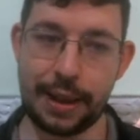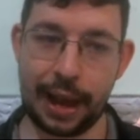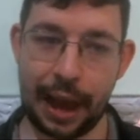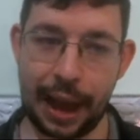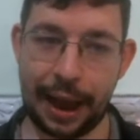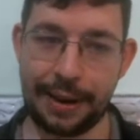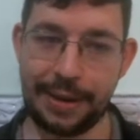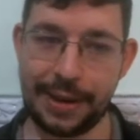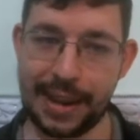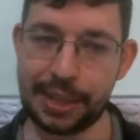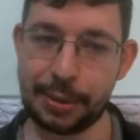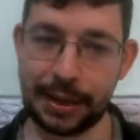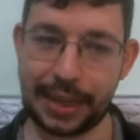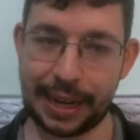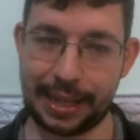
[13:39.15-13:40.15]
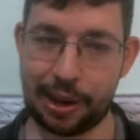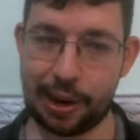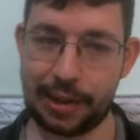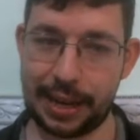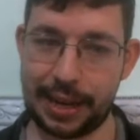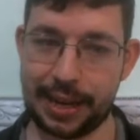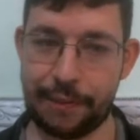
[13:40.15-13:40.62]
and these ones, like the
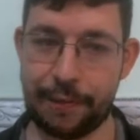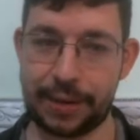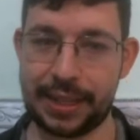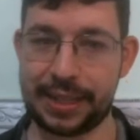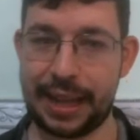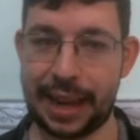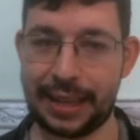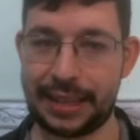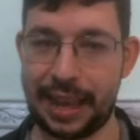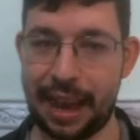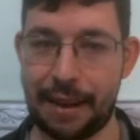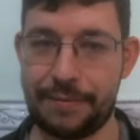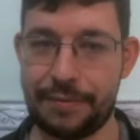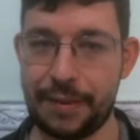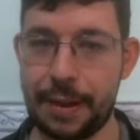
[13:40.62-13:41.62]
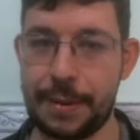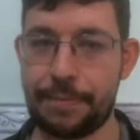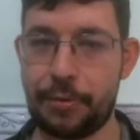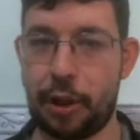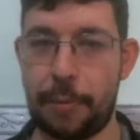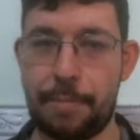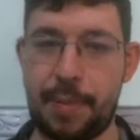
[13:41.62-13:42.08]
only difference is like they have,
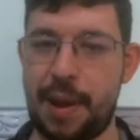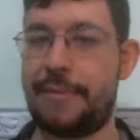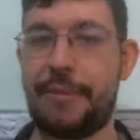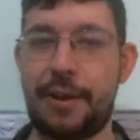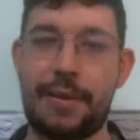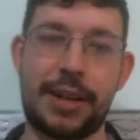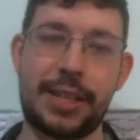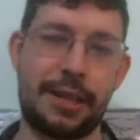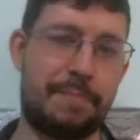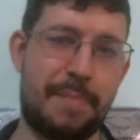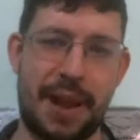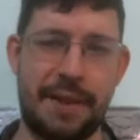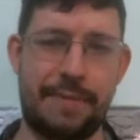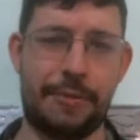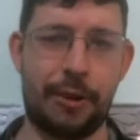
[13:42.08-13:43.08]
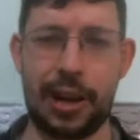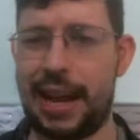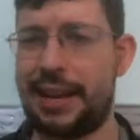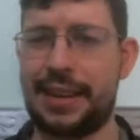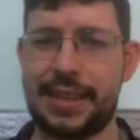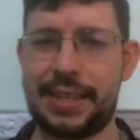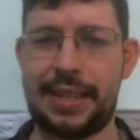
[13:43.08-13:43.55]
you know, b3 versus b4,
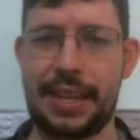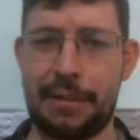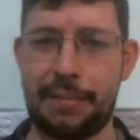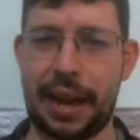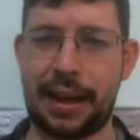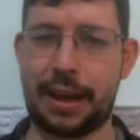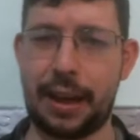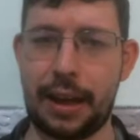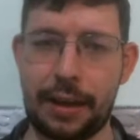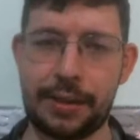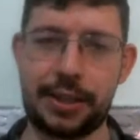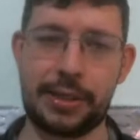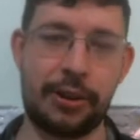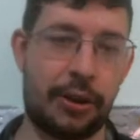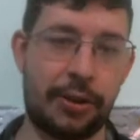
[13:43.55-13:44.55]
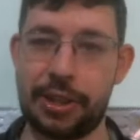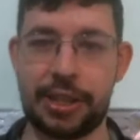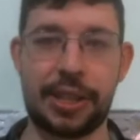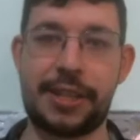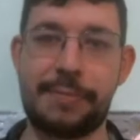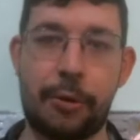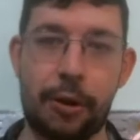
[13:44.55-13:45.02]
like doesn't seem like a, you know, just a
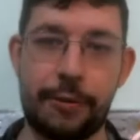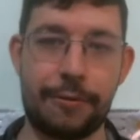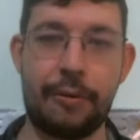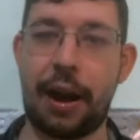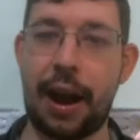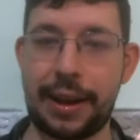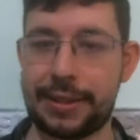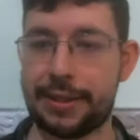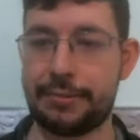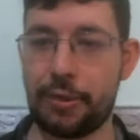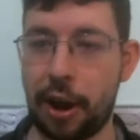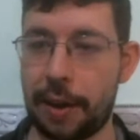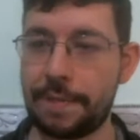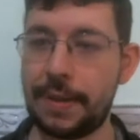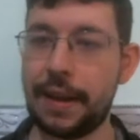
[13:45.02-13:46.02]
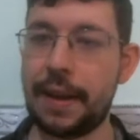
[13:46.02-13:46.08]
small fry as it were.